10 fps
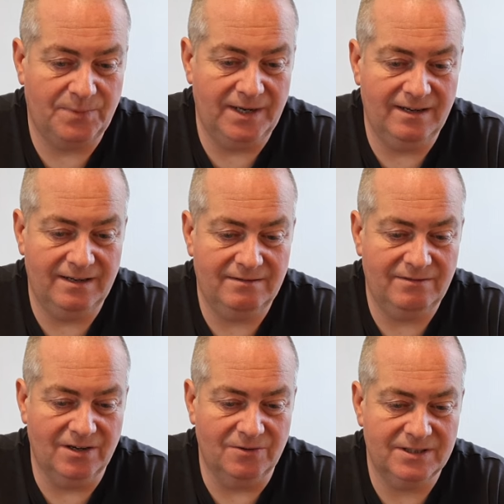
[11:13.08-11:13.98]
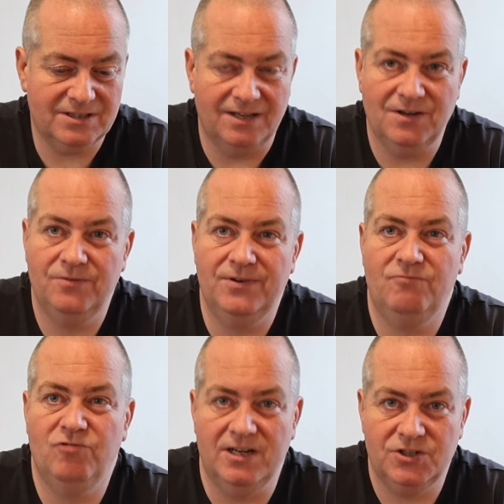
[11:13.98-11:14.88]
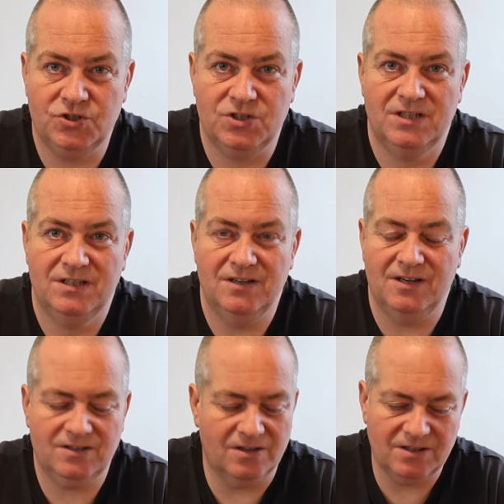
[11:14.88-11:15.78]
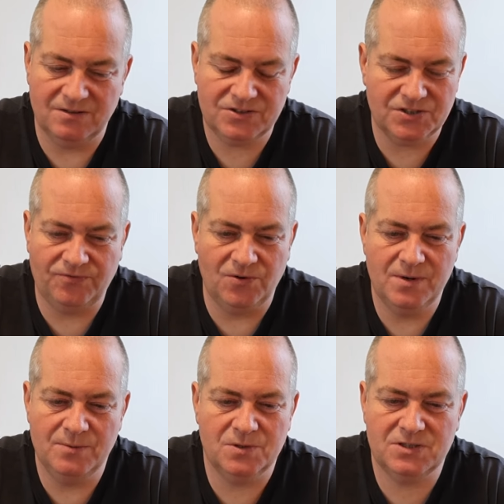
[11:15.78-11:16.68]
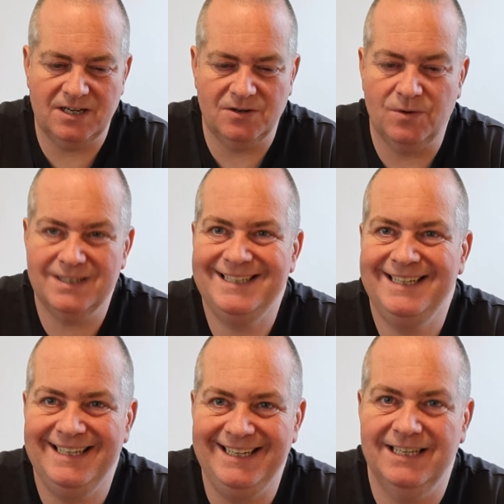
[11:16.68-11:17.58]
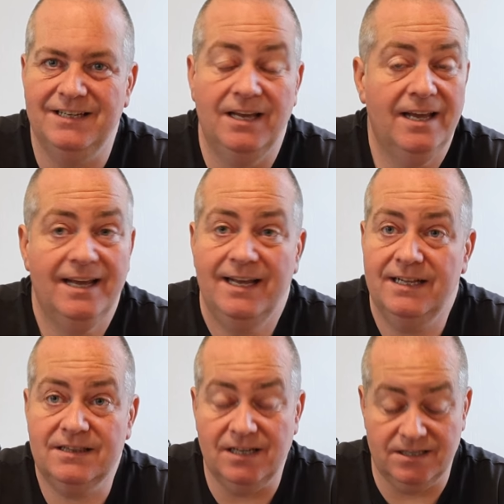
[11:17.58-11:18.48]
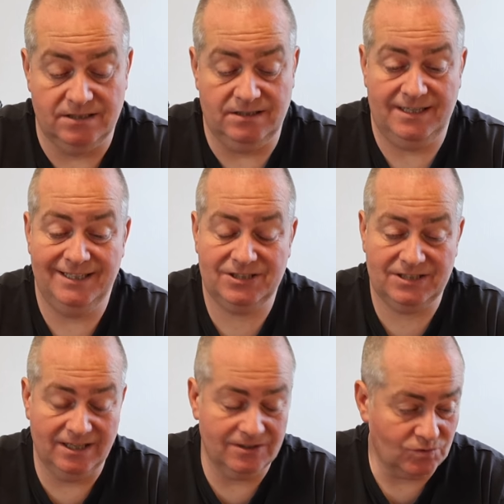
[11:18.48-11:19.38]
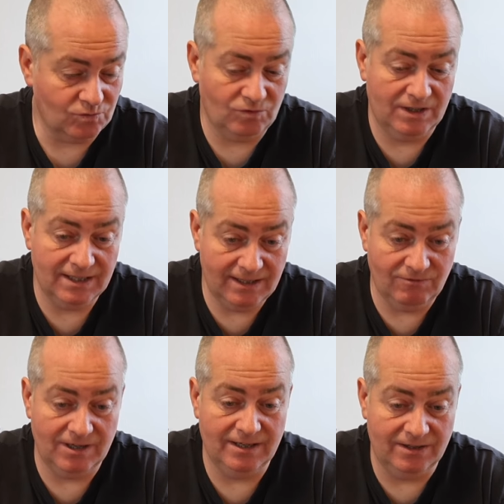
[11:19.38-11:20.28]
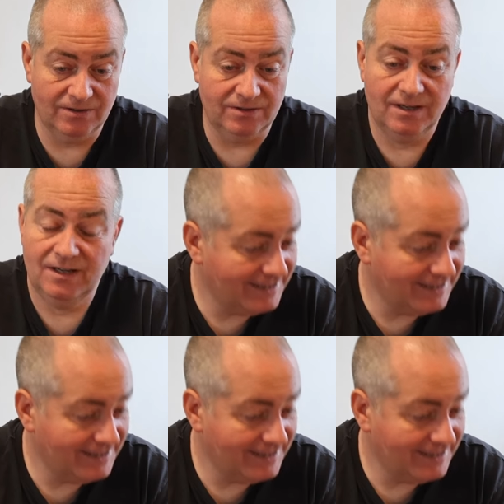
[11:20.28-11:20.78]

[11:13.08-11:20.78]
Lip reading: be, it sound overly rich. I just thought it would sound quite tinny, and it doesn't. It sounds really, really good.